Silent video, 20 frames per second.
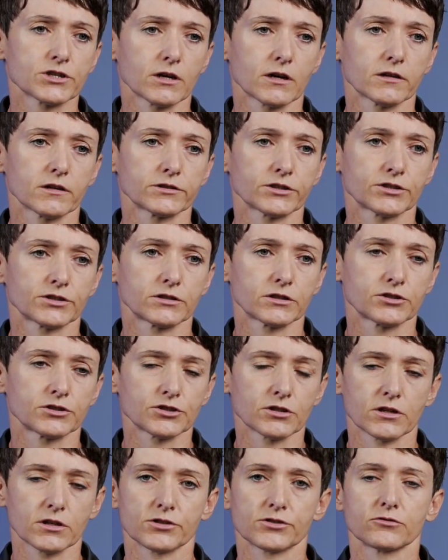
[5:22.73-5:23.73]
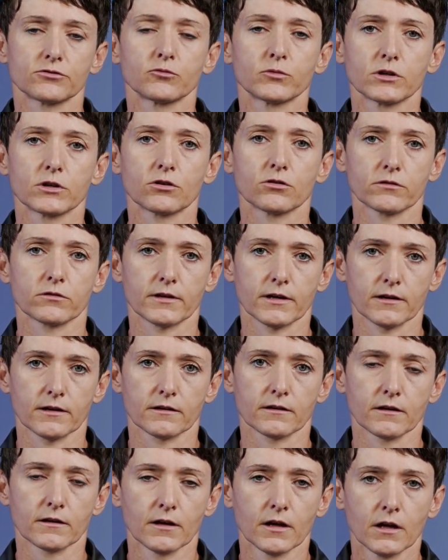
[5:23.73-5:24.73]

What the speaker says: gas the Drysuit will contain.